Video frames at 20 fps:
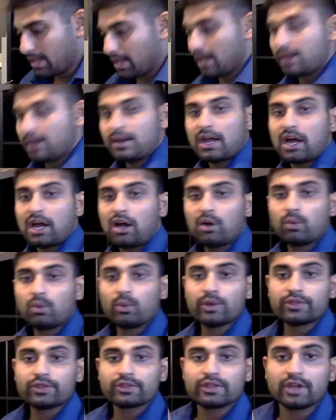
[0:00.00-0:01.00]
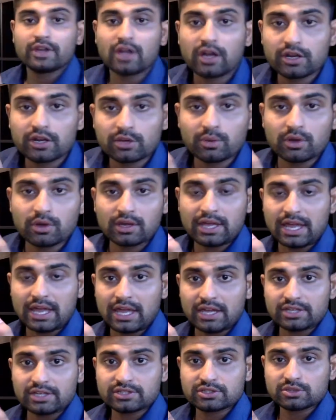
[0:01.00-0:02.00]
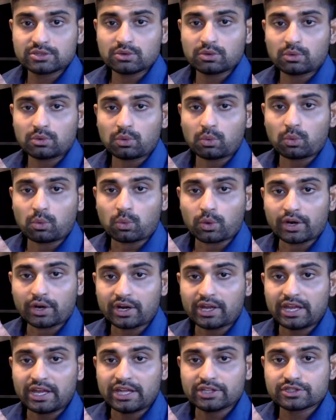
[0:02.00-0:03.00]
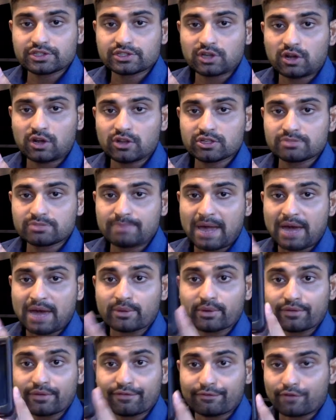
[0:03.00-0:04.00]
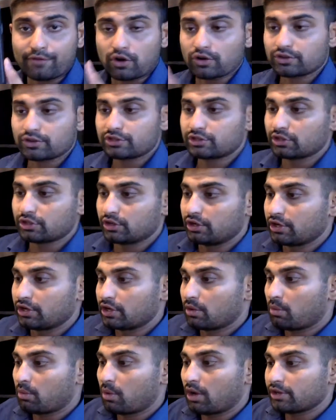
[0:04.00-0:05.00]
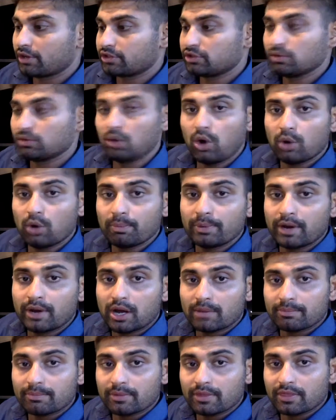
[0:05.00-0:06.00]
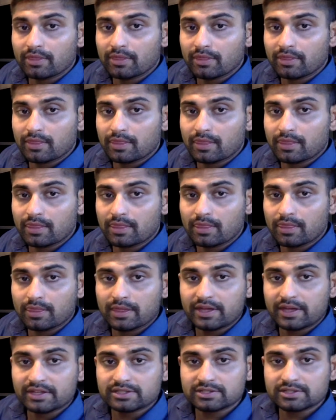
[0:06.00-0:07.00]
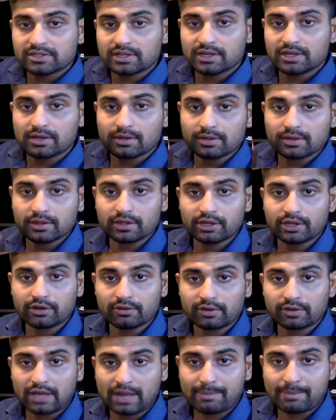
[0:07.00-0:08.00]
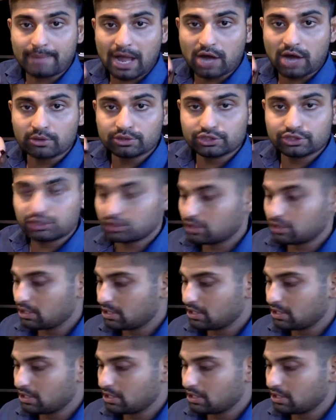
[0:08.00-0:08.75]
And now with the Honeywell case, we're going to install this battery first. So you're going to want to open up this little pouch,